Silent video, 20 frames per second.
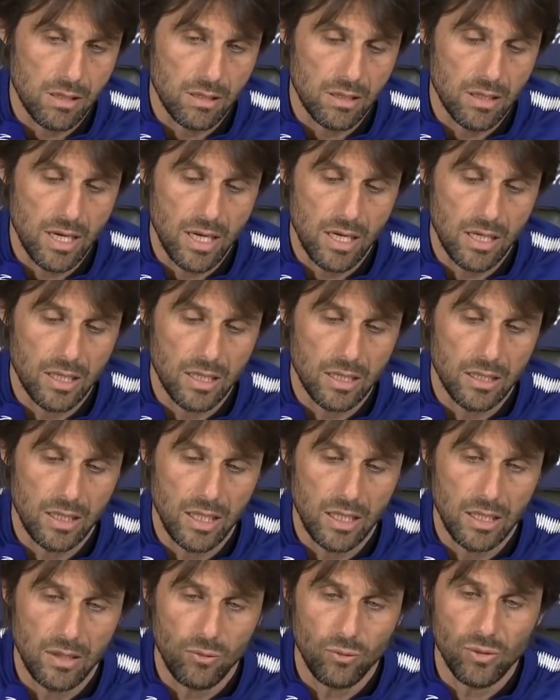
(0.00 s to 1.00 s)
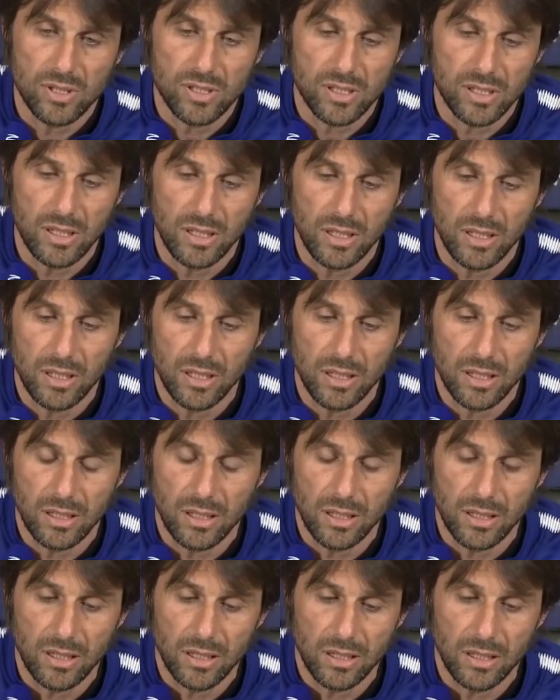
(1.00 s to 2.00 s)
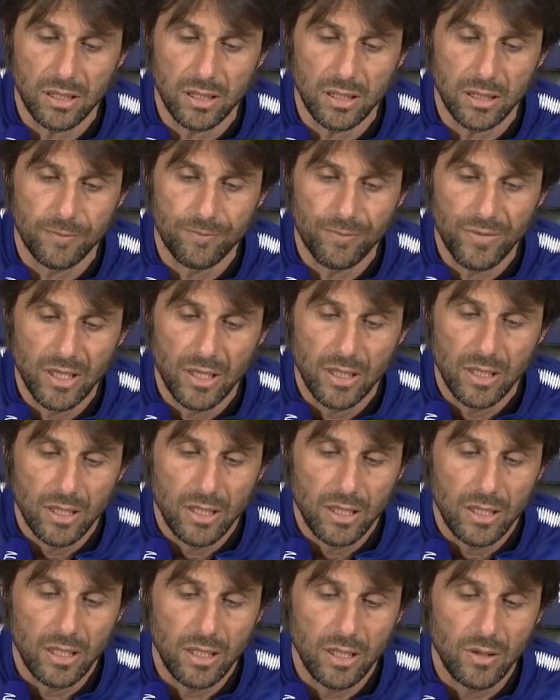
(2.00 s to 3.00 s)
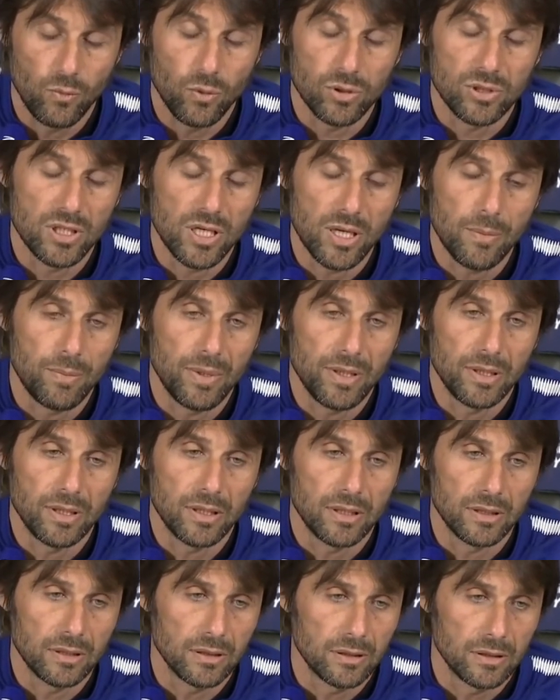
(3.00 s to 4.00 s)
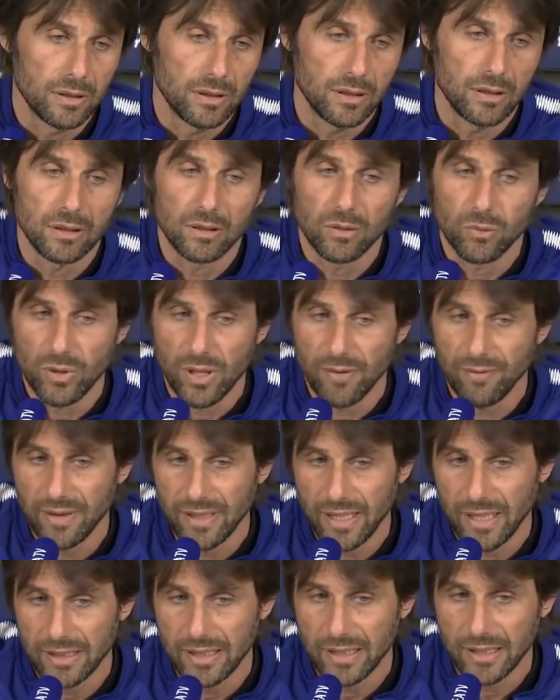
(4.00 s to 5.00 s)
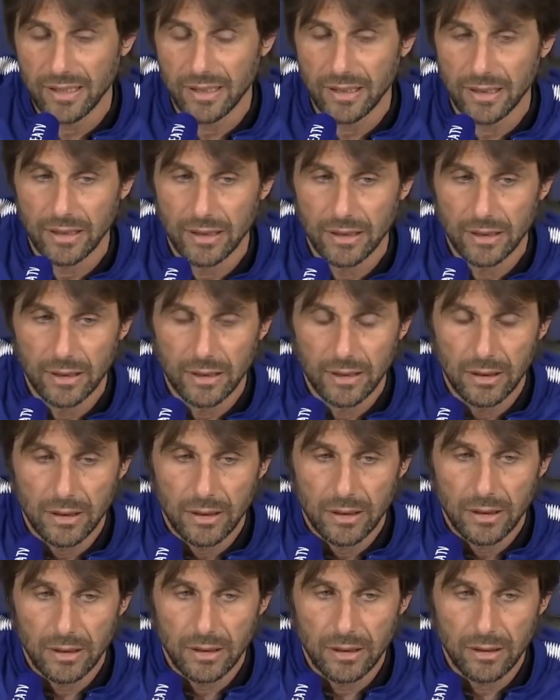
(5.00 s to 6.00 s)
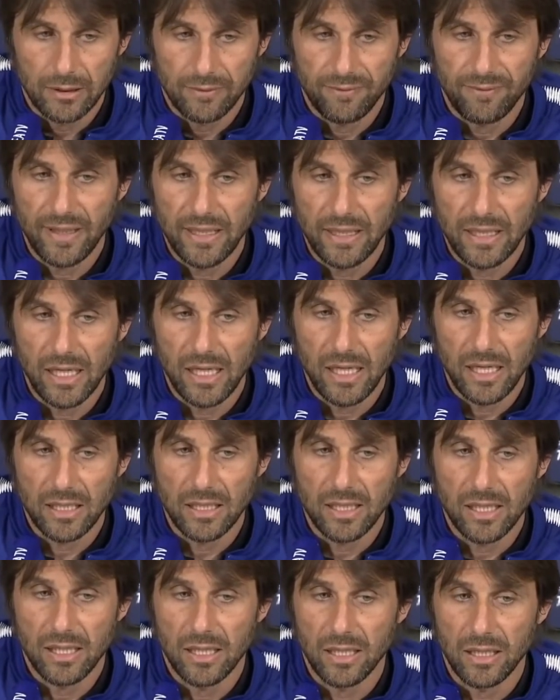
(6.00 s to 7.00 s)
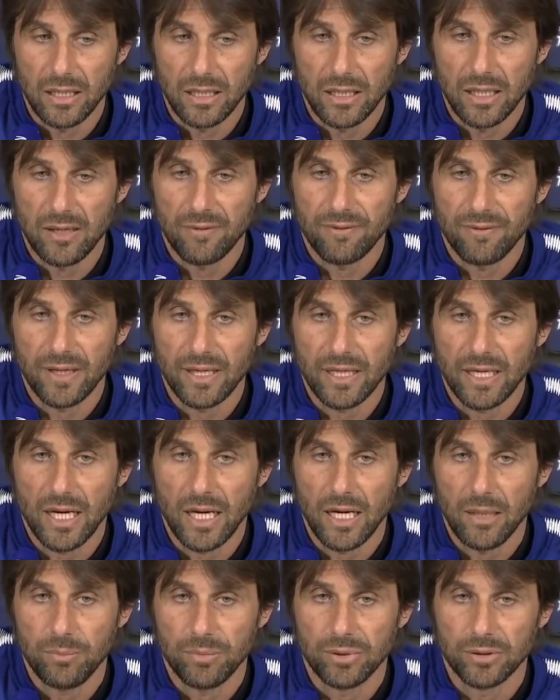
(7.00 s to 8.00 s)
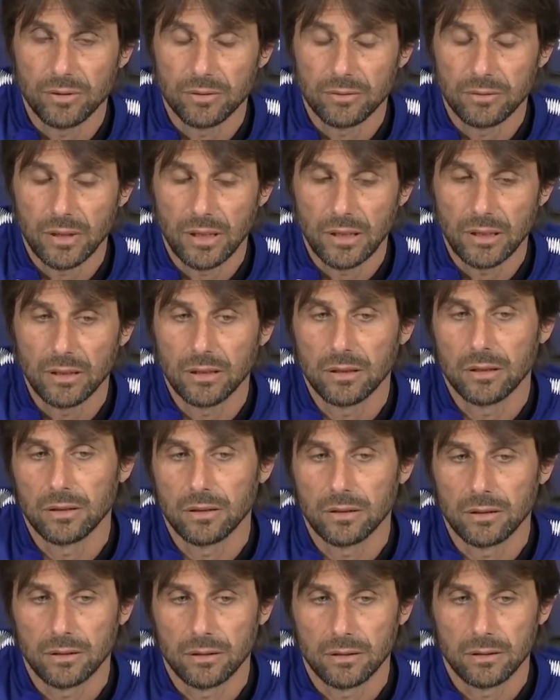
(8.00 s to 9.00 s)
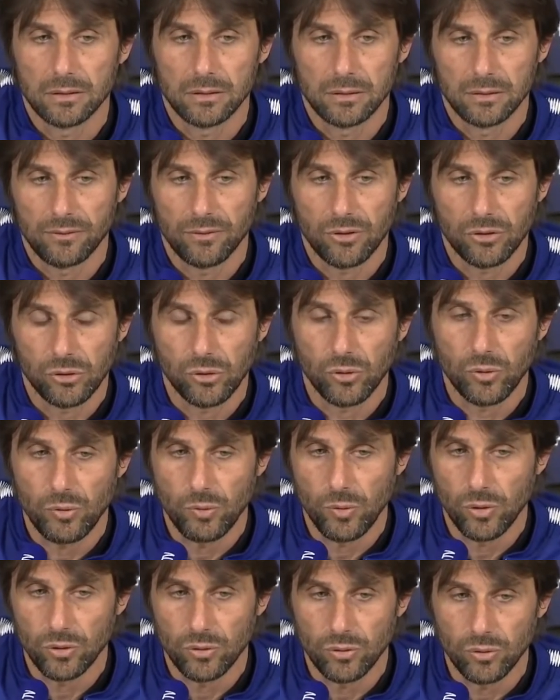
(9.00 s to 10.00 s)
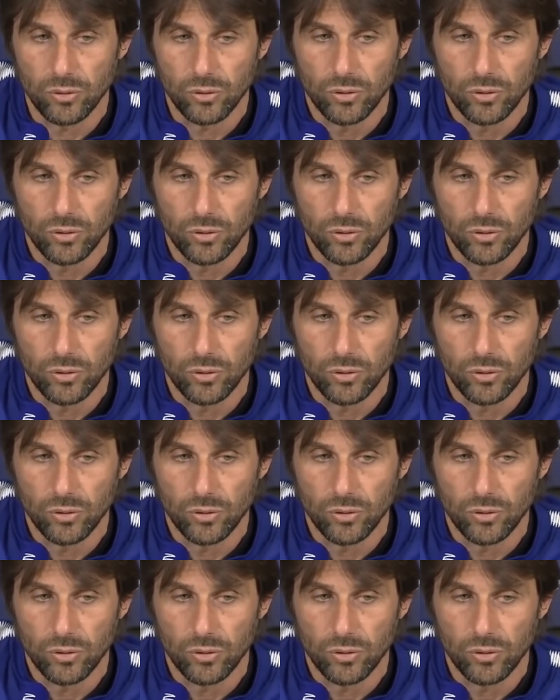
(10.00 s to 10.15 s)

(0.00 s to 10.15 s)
then I will see what happen. We have another final in FA Cup, and for sure we want